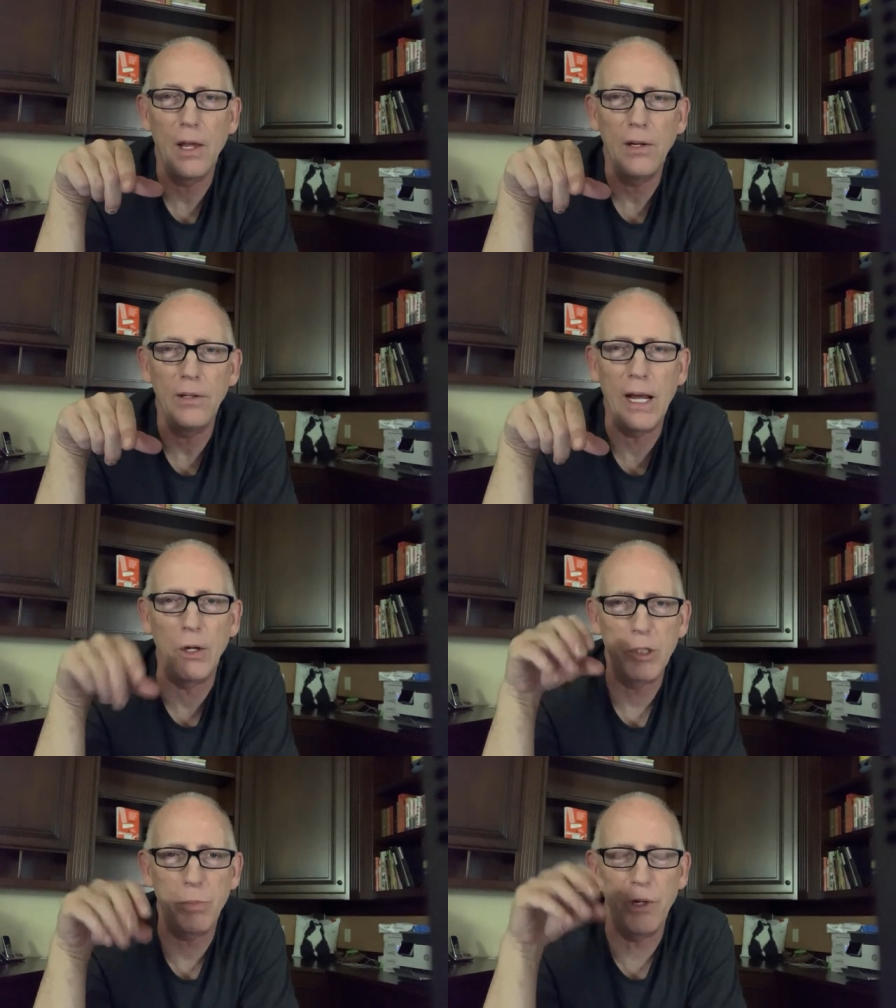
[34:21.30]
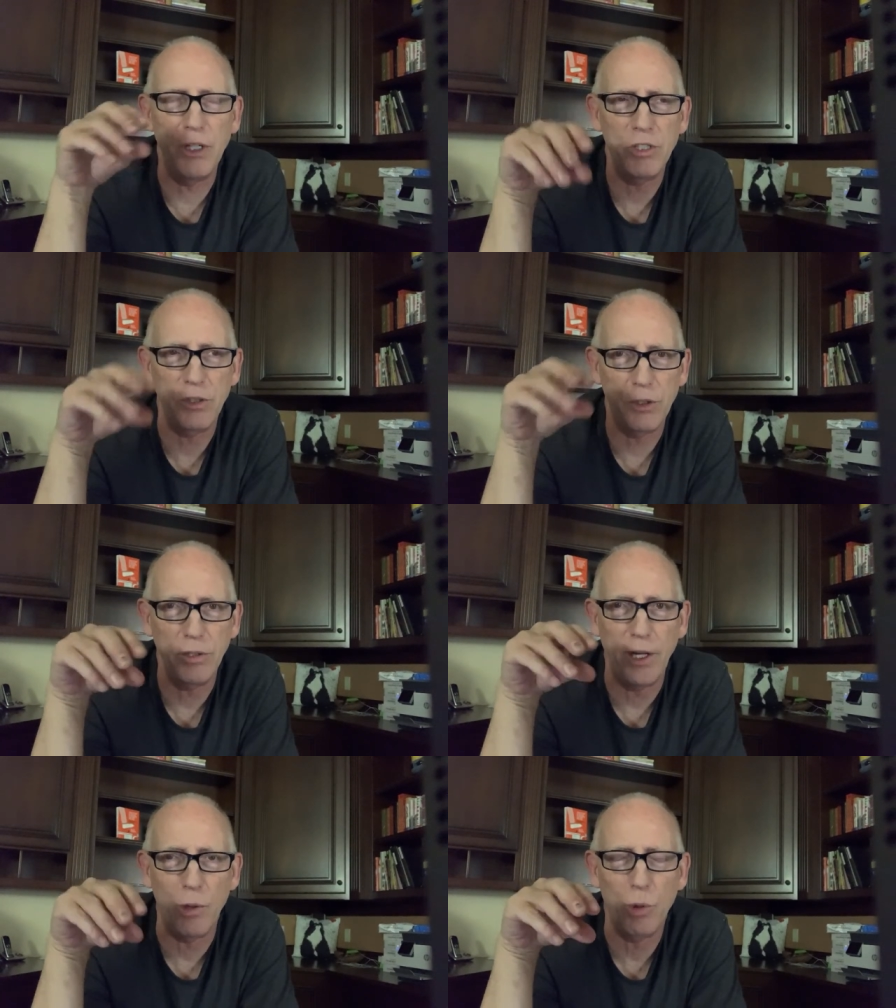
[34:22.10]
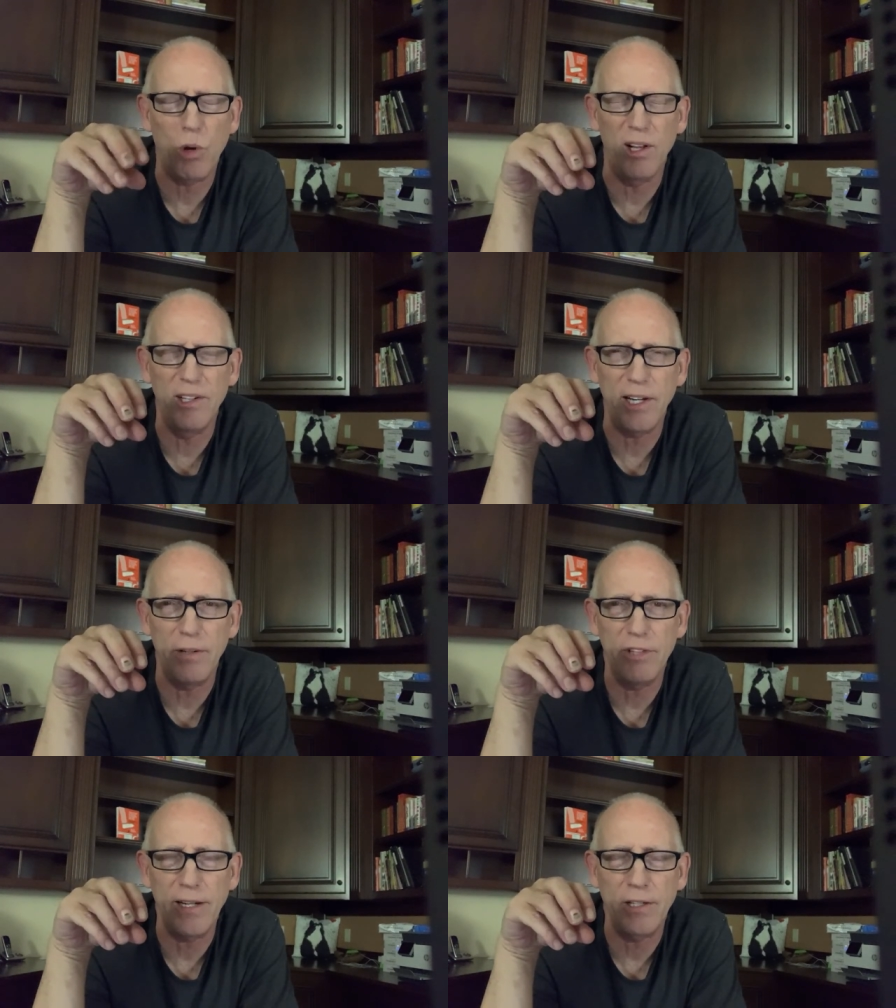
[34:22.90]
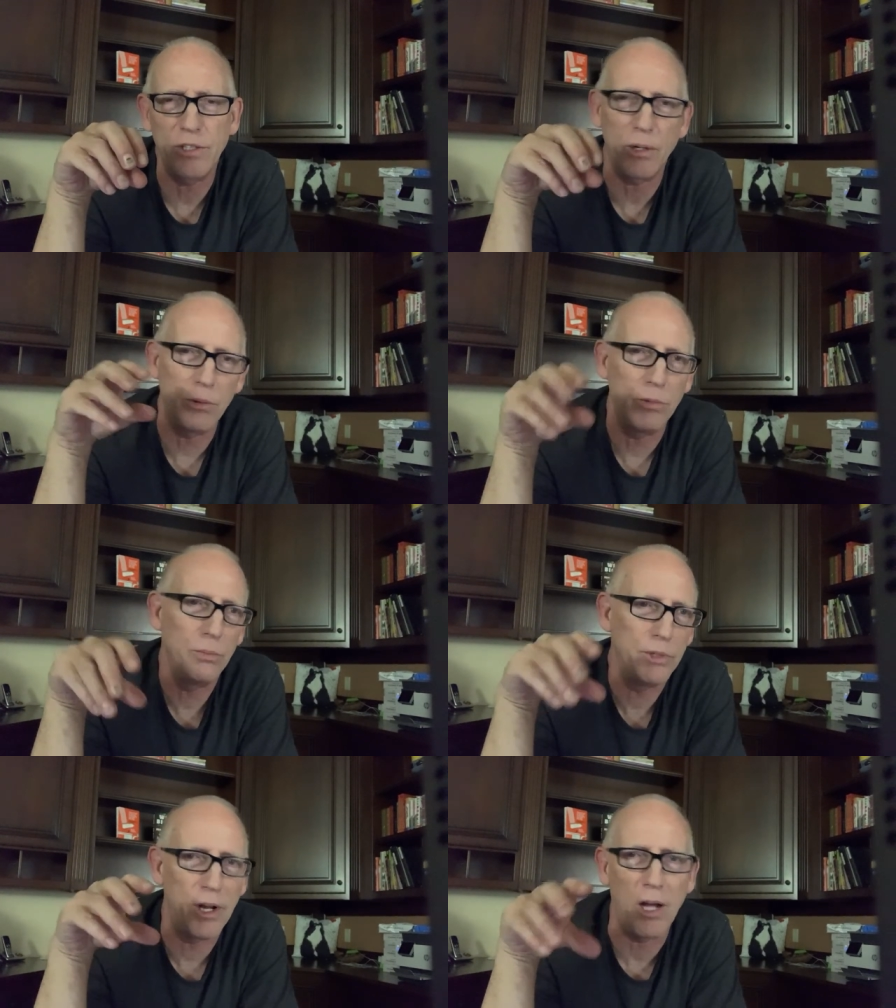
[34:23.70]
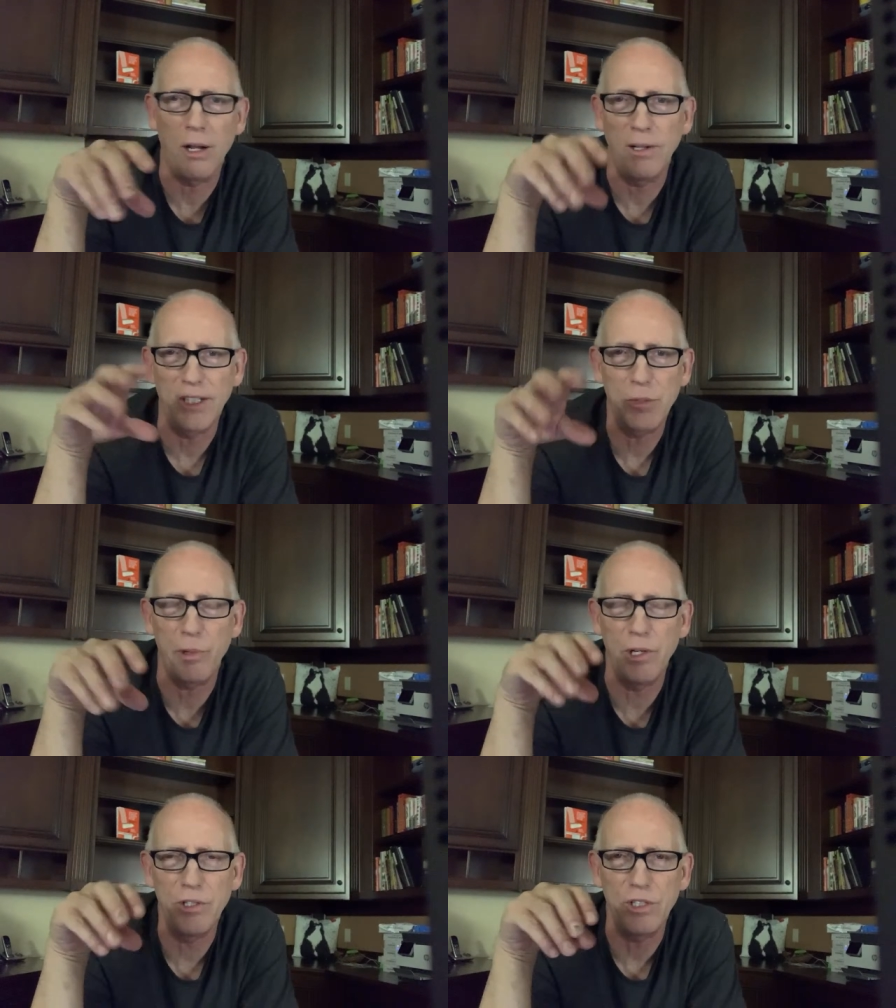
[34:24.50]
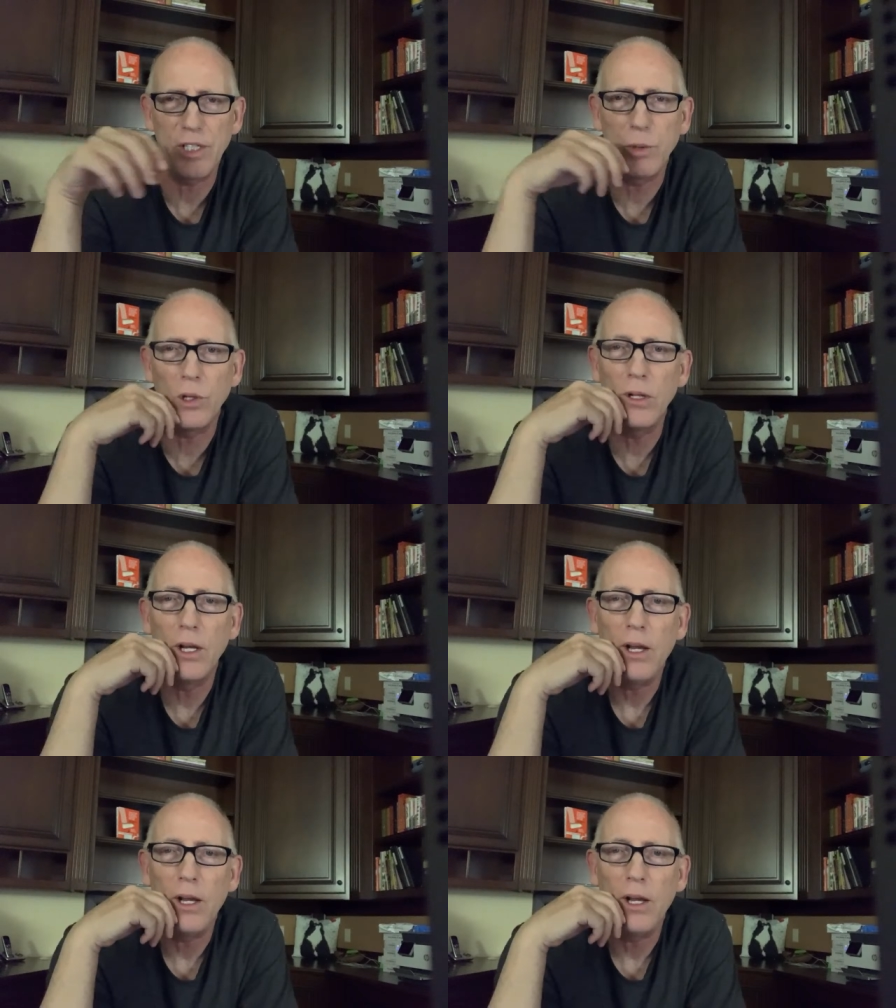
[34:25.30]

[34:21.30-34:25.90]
Now, experience is you know qualitative thing, so not all experience is equal.